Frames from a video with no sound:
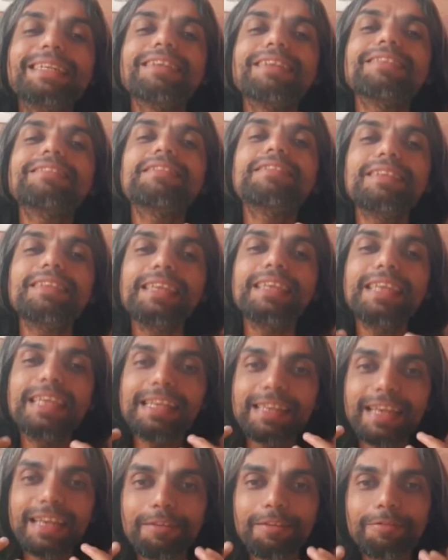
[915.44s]
but
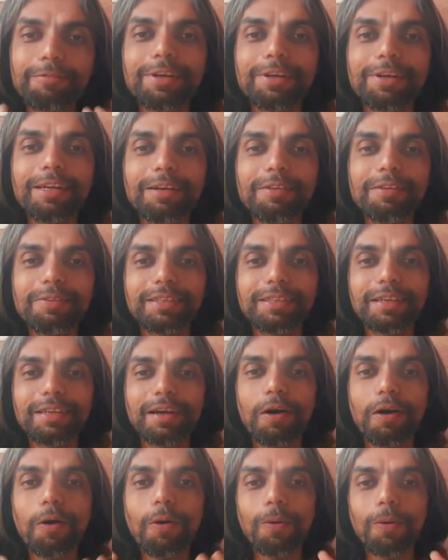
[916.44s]
just seeing that
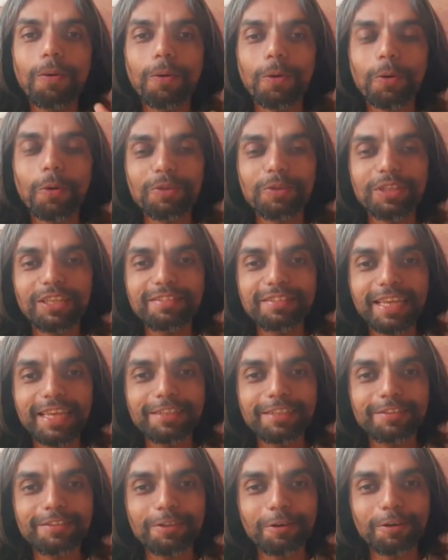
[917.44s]
world with the awe,
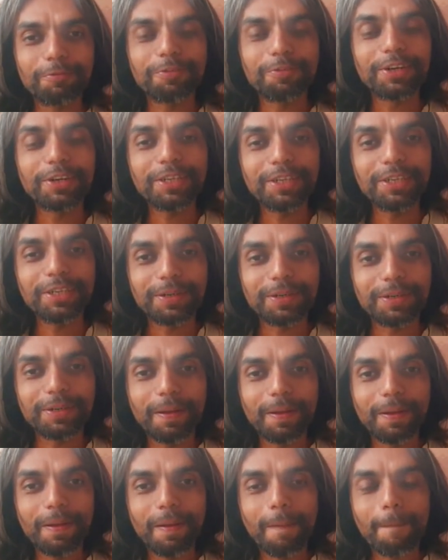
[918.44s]
with a sense of
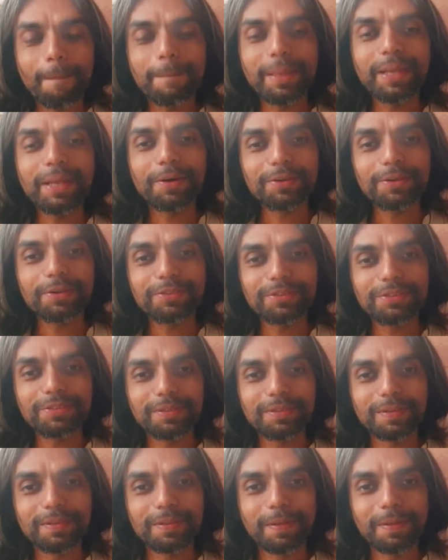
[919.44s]
wonder,
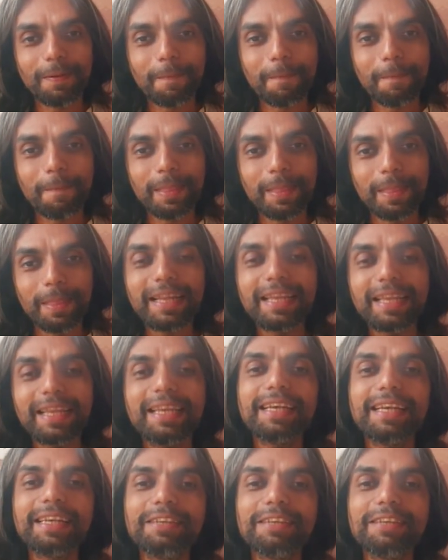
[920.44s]
because
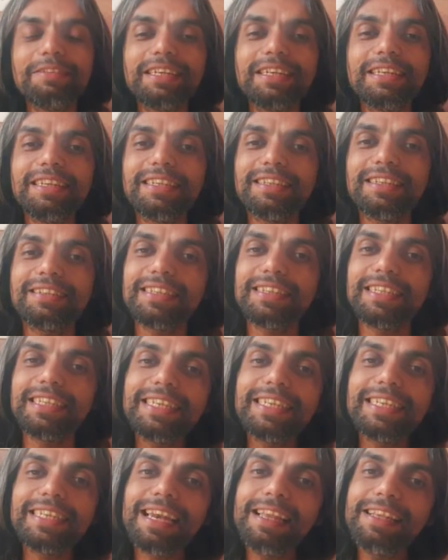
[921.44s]
creativity
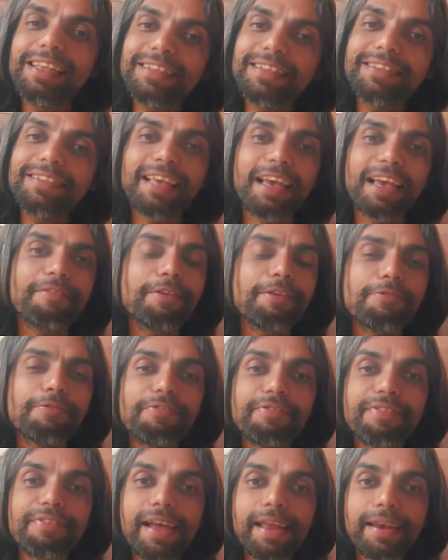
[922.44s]
is intelligence
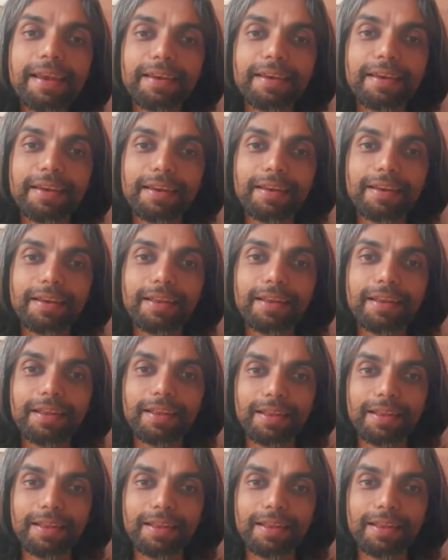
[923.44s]
having fun.